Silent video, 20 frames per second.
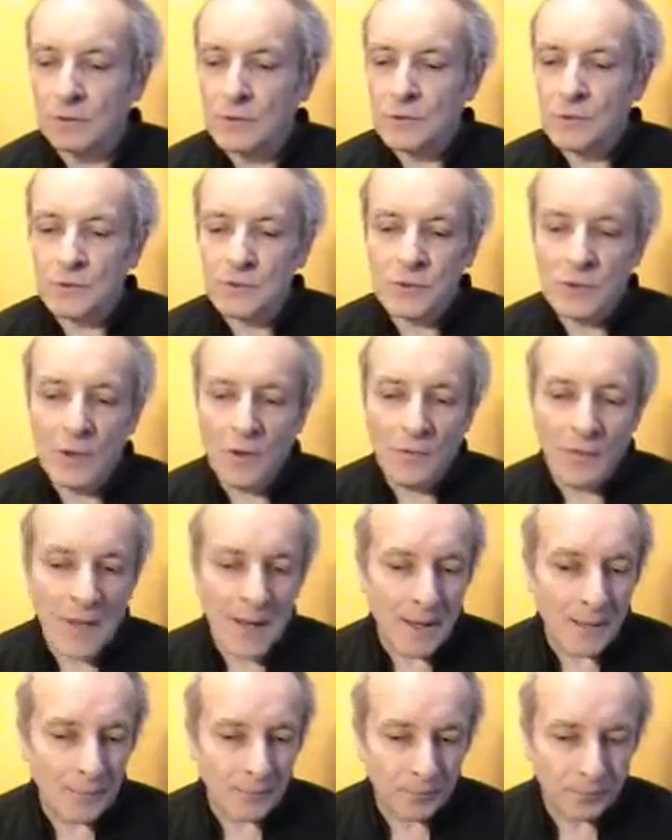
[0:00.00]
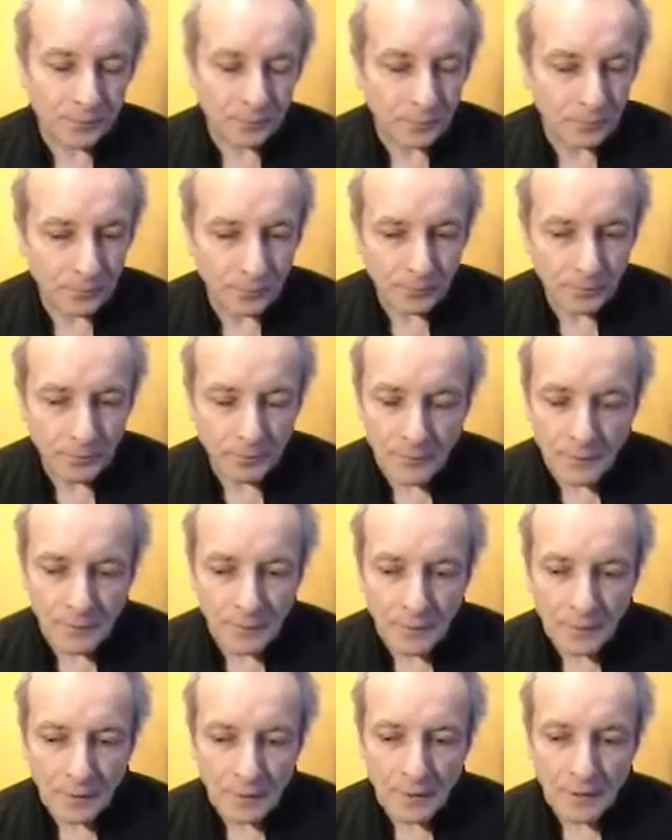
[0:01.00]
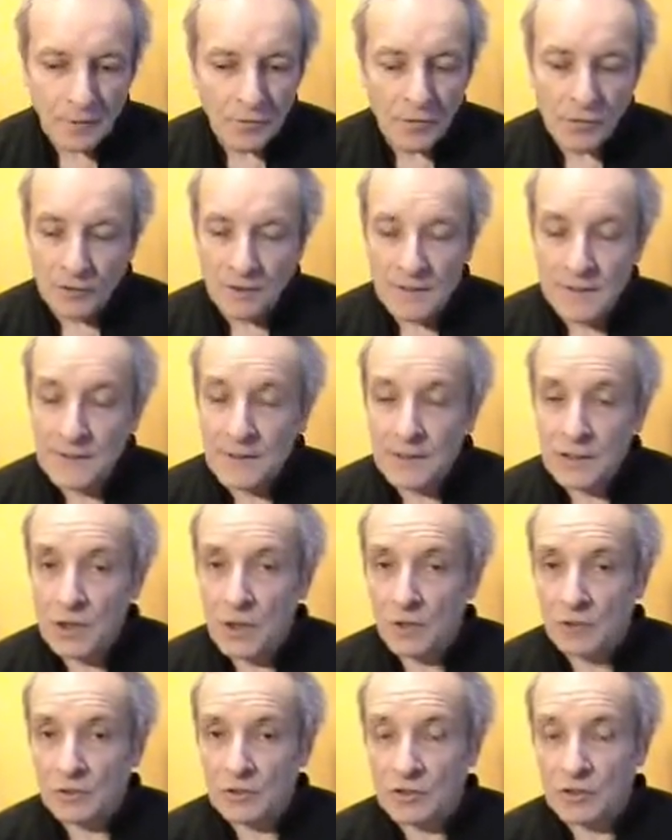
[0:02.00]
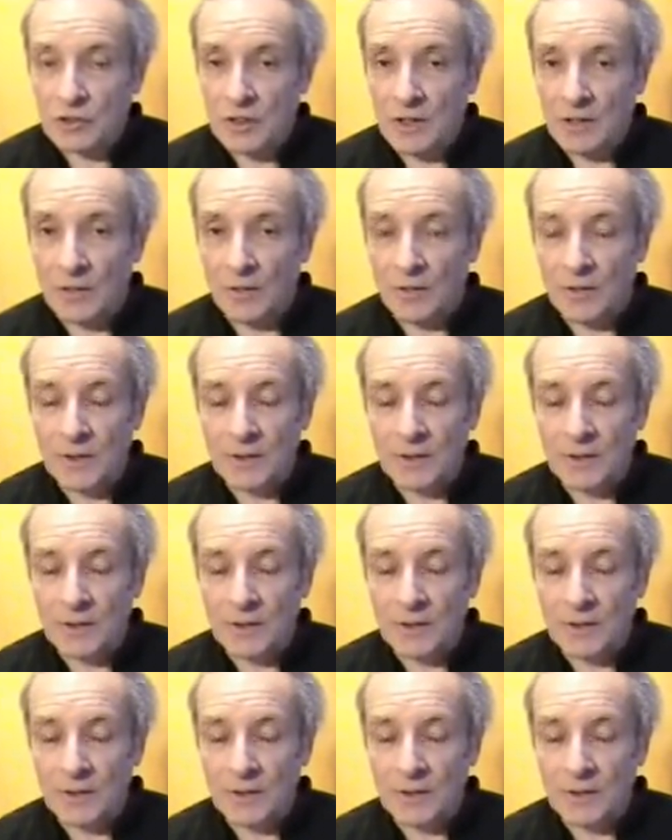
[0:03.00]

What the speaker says: So it's not that there is a conch shell